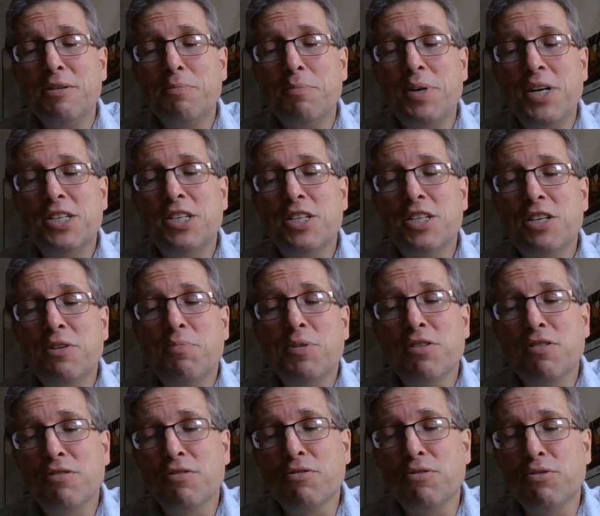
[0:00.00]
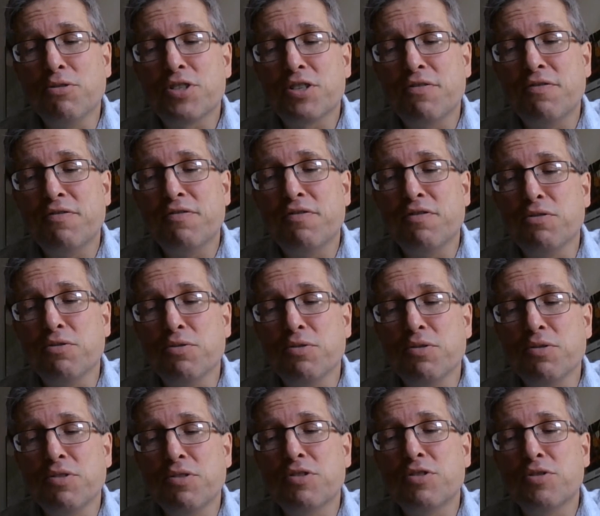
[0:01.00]
Better to be thought a
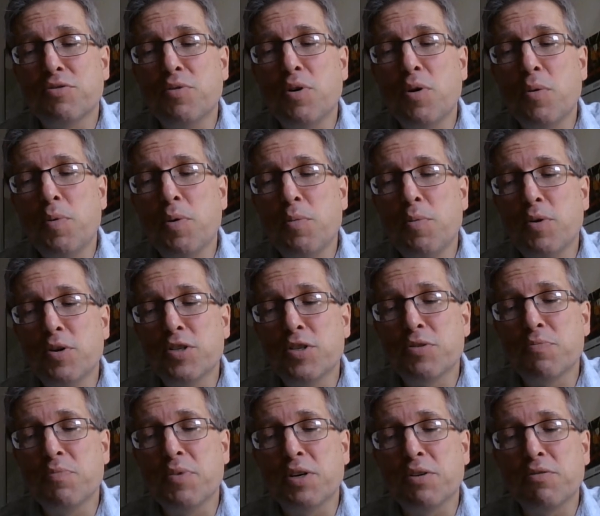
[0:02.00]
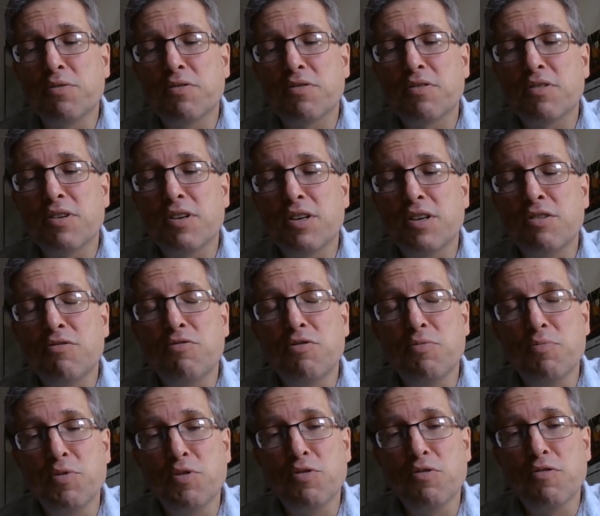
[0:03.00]
fool than to open one's mouth and
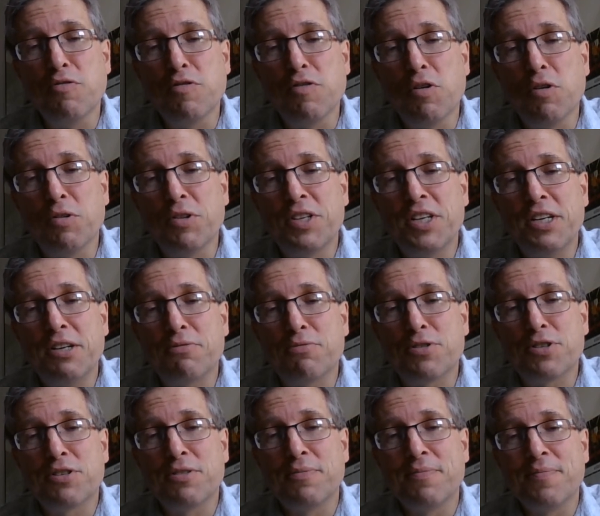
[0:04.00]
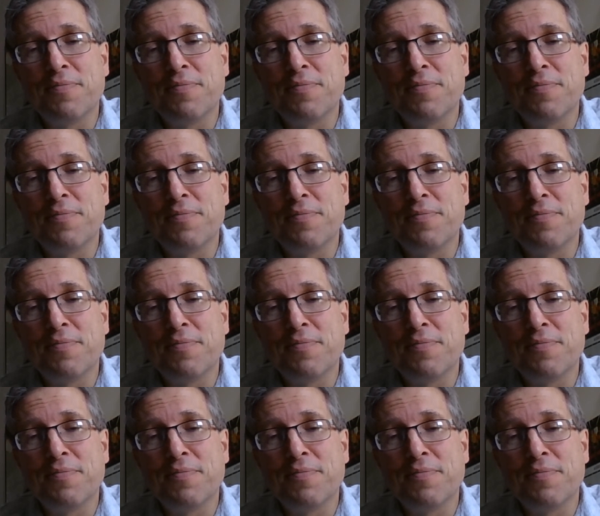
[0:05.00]
remove all doubt.